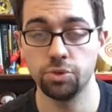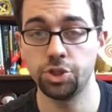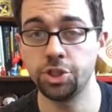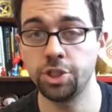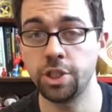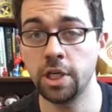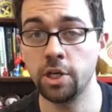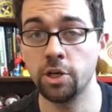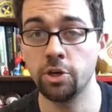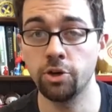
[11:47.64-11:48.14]

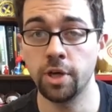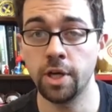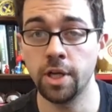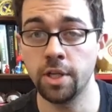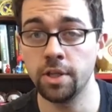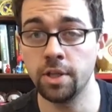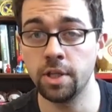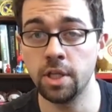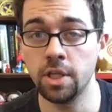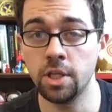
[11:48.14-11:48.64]
share
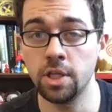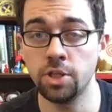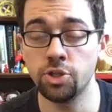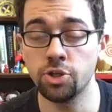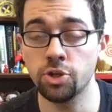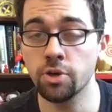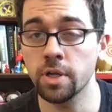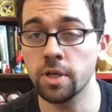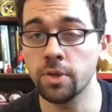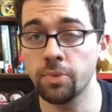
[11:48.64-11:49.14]
in the
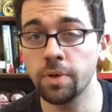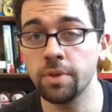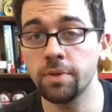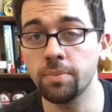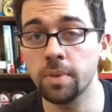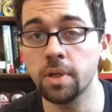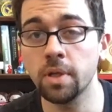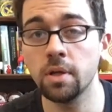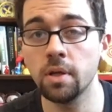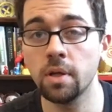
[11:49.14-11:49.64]
journey
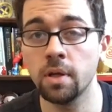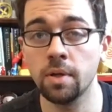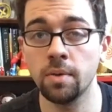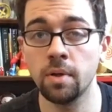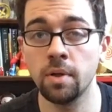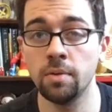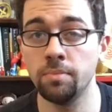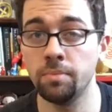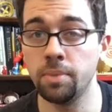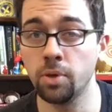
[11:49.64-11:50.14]
with me
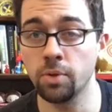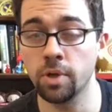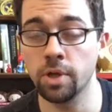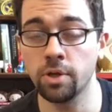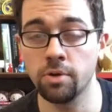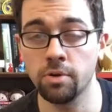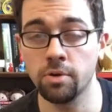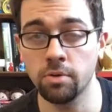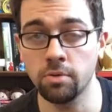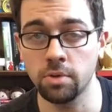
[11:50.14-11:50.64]
in
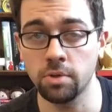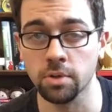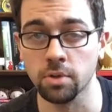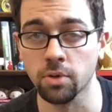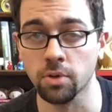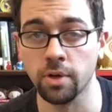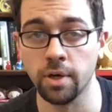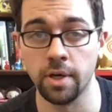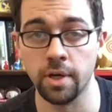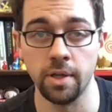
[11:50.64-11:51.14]
building your own
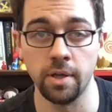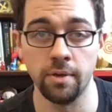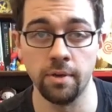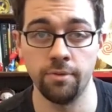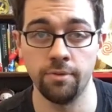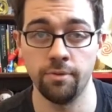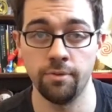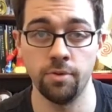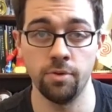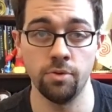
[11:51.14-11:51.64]
DeLorean.
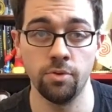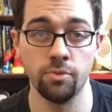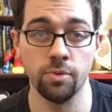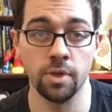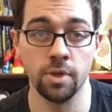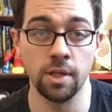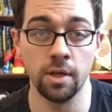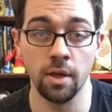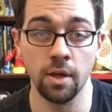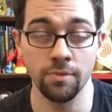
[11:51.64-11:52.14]
If you
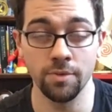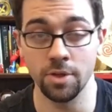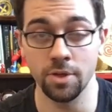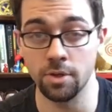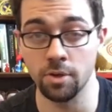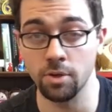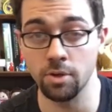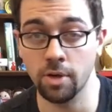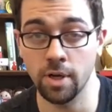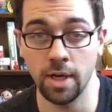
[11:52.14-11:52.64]
really love the
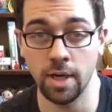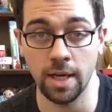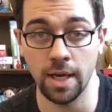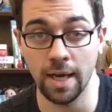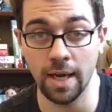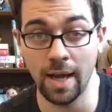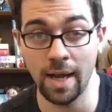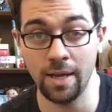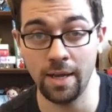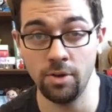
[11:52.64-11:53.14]
DeLorean
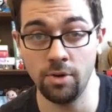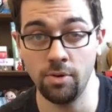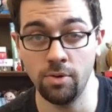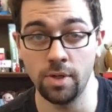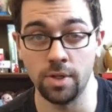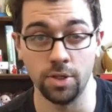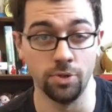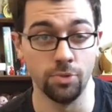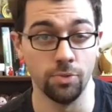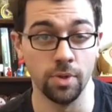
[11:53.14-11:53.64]
like I
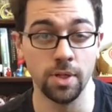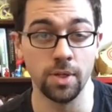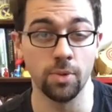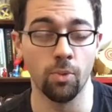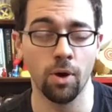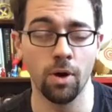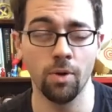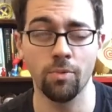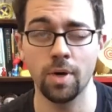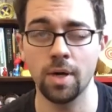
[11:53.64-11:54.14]
do and you
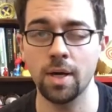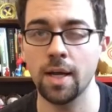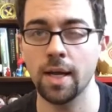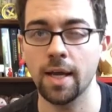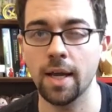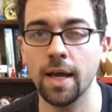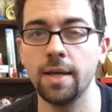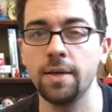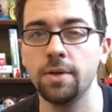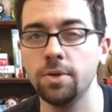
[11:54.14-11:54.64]
really want one
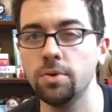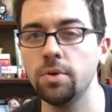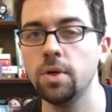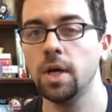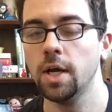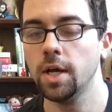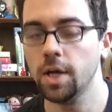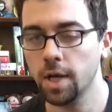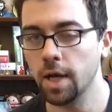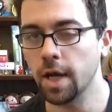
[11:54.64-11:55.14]
like I do,
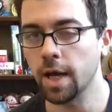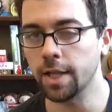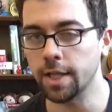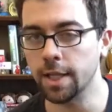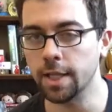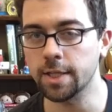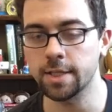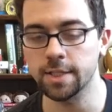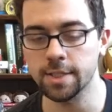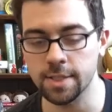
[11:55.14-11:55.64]
I
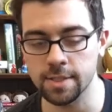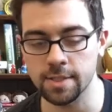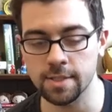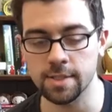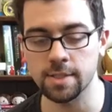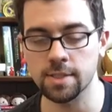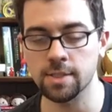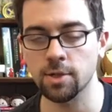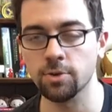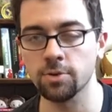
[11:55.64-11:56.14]
think this
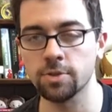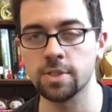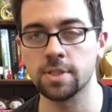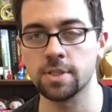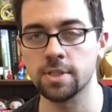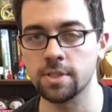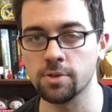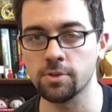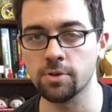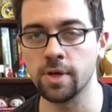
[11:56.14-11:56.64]
is as close
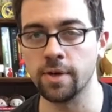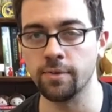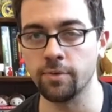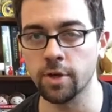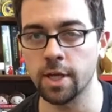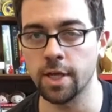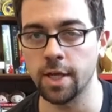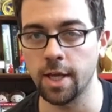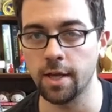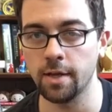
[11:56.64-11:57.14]
as it'll
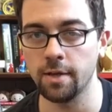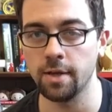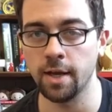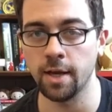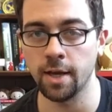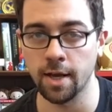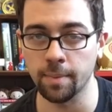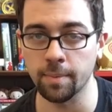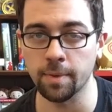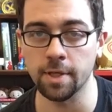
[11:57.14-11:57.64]
ever get,
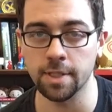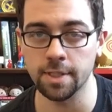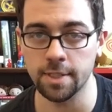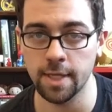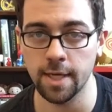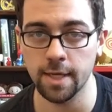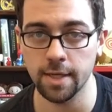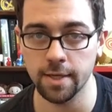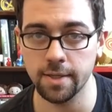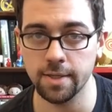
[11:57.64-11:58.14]
and I'm gonna
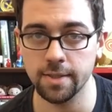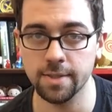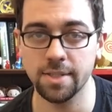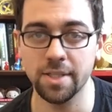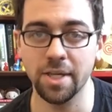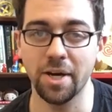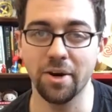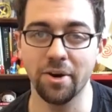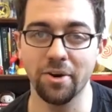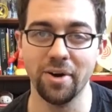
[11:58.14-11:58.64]
take it.
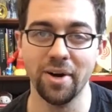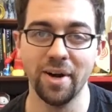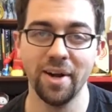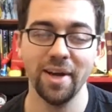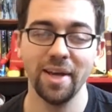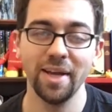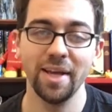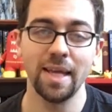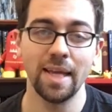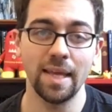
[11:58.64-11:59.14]
So
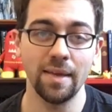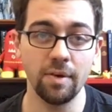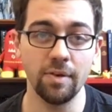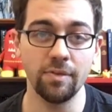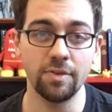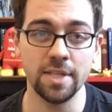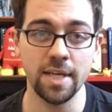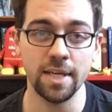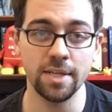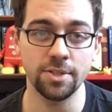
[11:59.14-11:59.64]

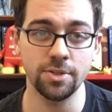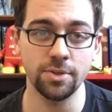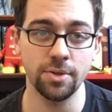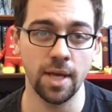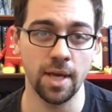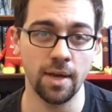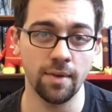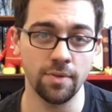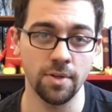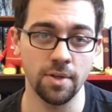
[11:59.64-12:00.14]
even if it takes
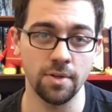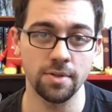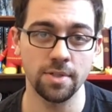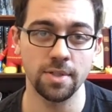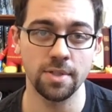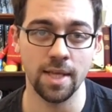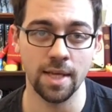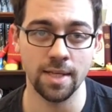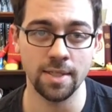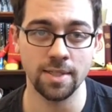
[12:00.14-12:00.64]
2.5 years,